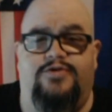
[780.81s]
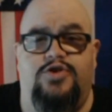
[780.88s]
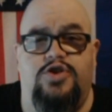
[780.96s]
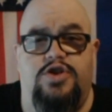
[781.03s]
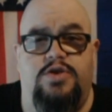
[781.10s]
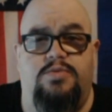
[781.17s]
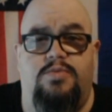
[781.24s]

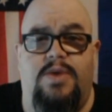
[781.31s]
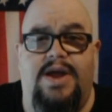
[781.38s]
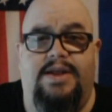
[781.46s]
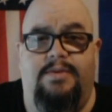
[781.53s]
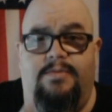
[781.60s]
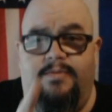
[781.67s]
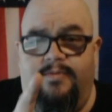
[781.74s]
turning red
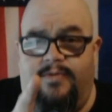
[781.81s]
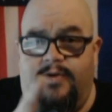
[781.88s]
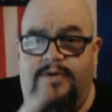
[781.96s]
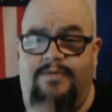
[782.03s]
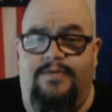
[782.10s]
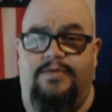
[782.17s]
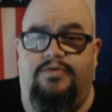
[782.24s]
and
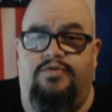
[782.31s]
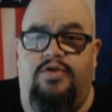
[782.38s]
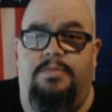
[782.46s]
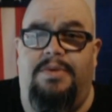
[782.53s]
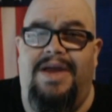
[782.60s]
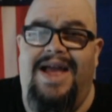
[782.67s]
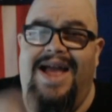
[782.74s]
voting for
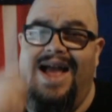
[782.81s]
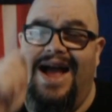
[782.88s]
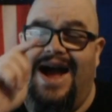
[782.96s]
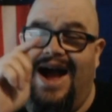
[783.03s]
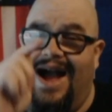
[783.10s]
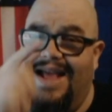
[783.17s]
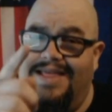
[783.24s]
Trump.
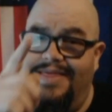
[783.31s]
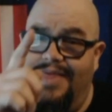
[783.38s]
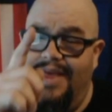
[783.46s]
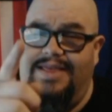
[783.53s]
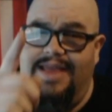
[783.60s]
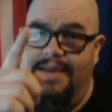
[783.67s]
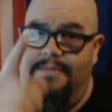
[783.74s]
I
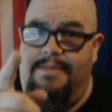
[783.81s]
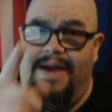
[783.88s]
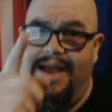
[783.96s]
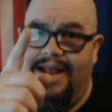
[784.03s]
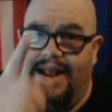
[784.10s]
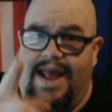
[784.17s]
think they might